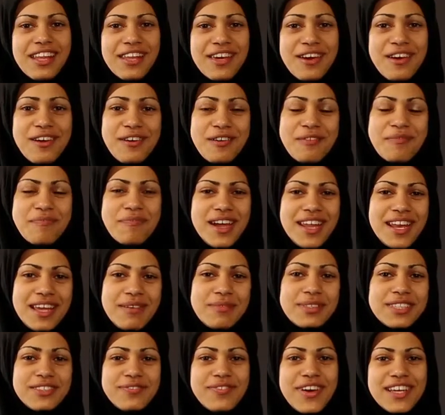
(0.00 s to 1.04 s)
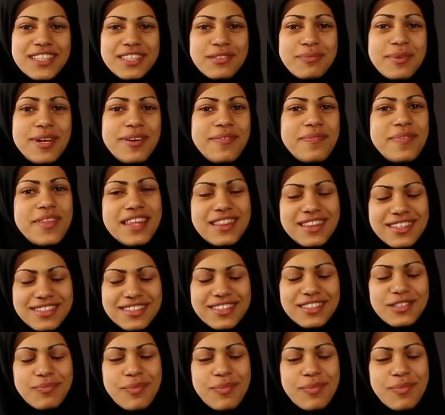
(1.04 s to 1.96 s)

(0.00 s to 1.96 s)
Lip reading: Hello, my name is Fatima, and this